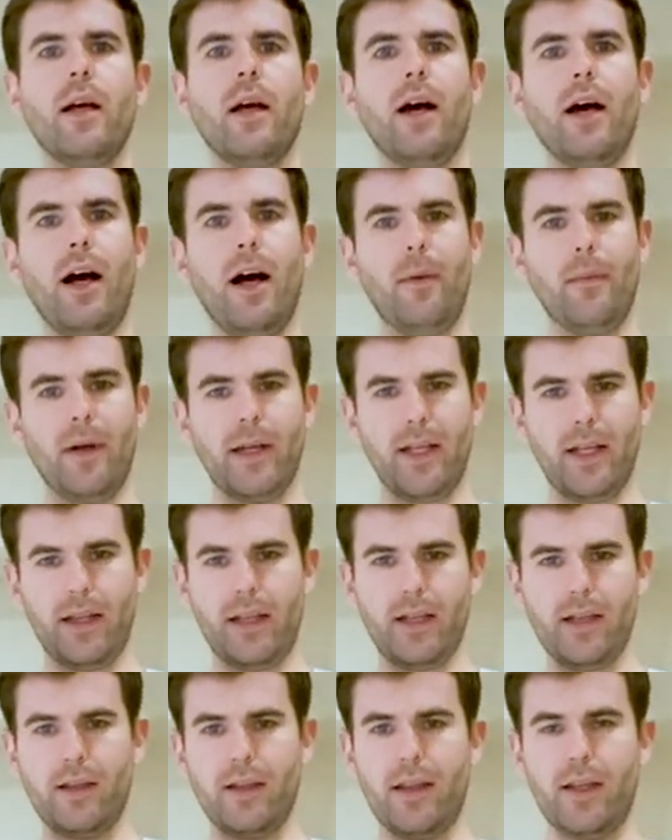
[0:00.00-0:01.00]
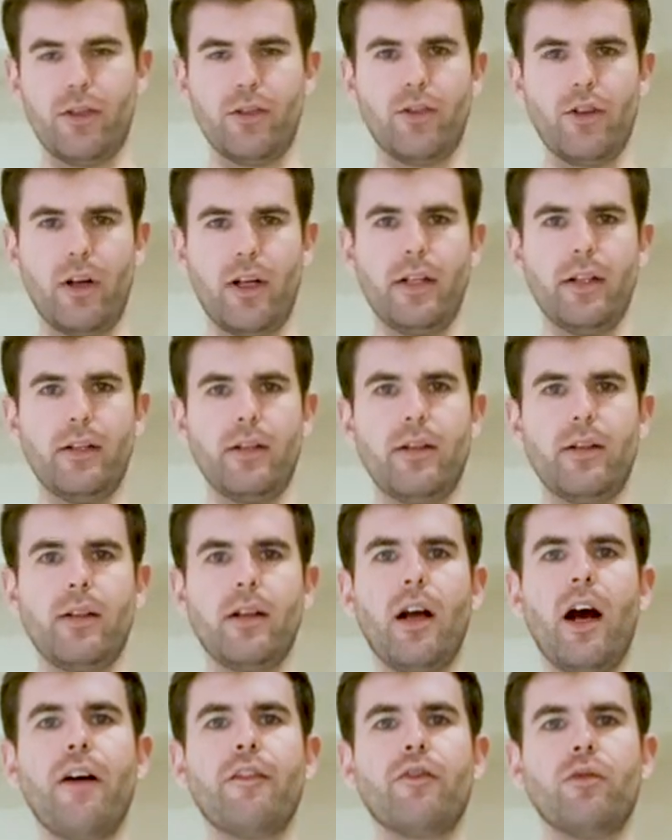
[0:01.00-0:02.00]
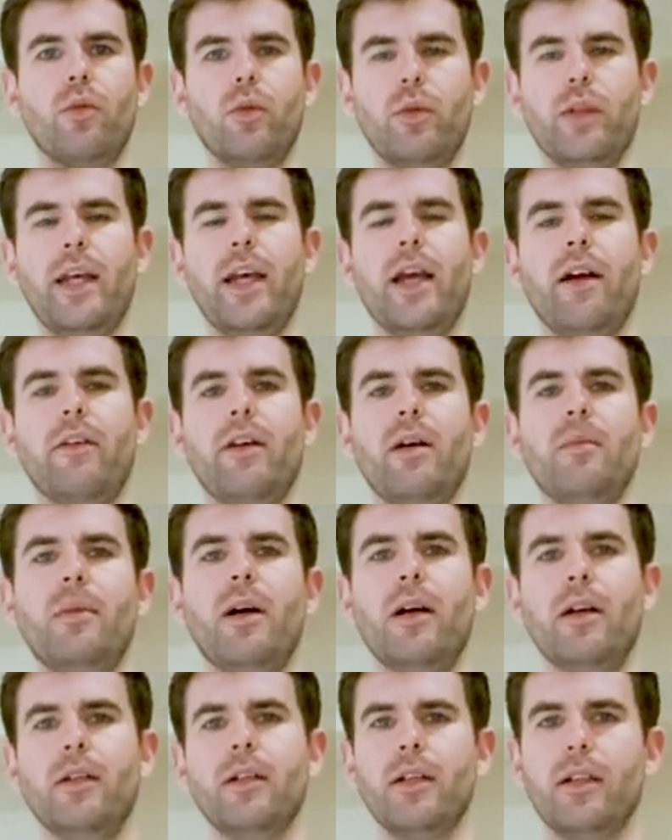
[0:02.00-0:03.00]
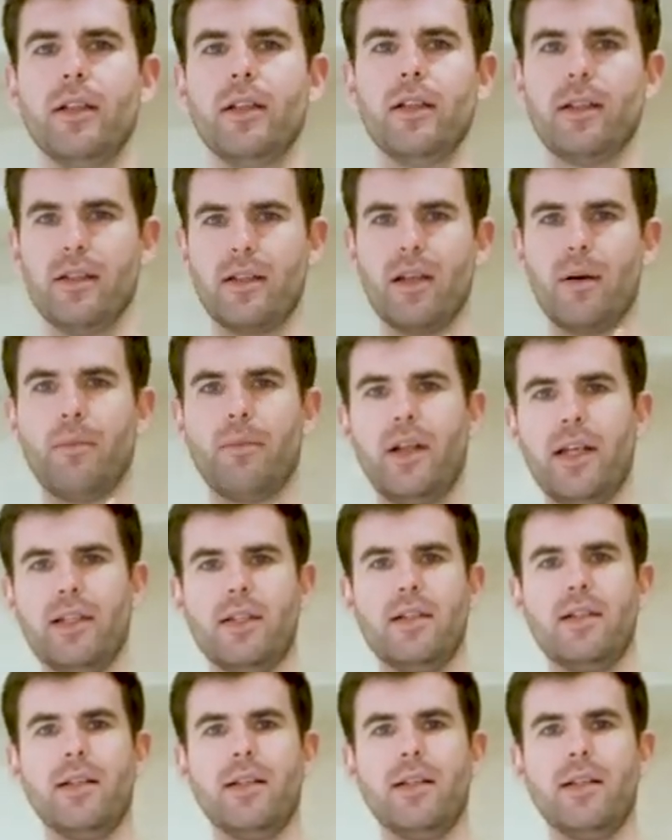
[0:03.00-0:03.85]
Um, again, they, they try and cover all the area, but for some places